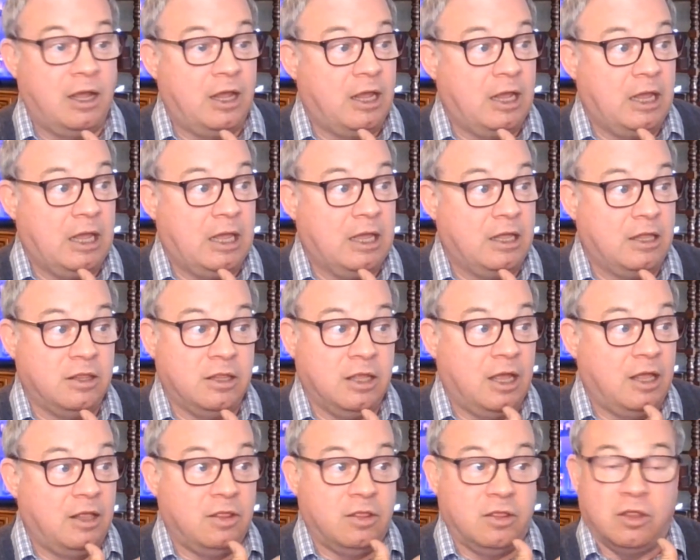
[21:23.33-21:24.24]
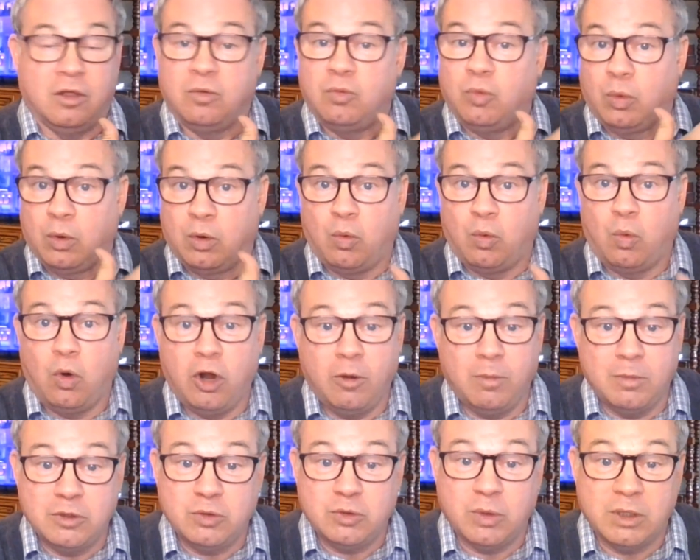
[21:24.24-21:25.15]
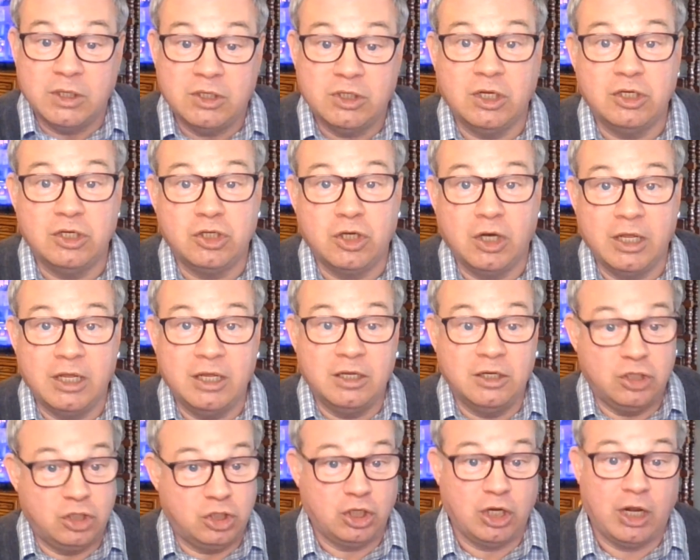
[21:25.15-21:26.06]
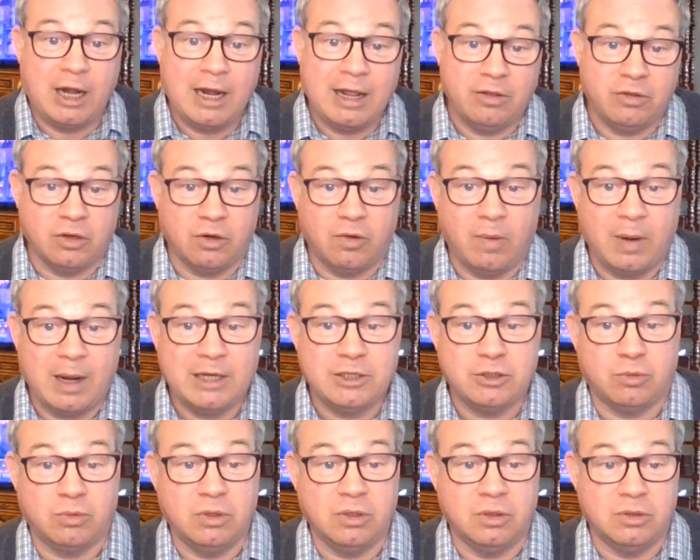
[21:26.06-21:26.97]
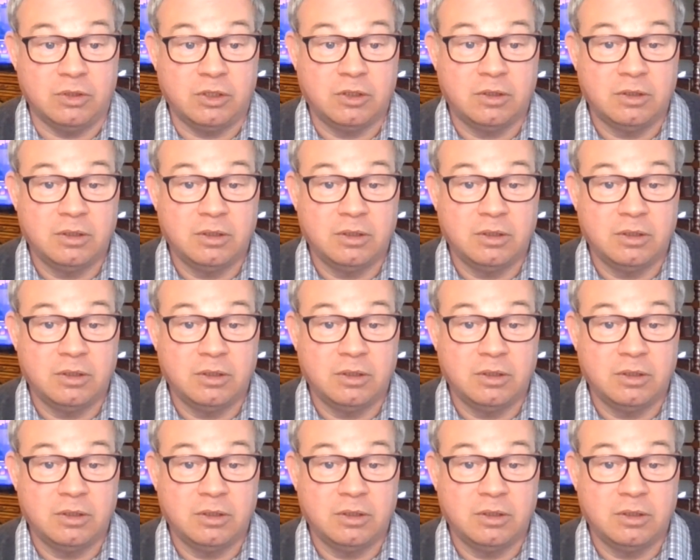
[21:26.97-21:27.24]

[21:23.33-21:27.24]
and the requirements would essentially shut out the grassroots.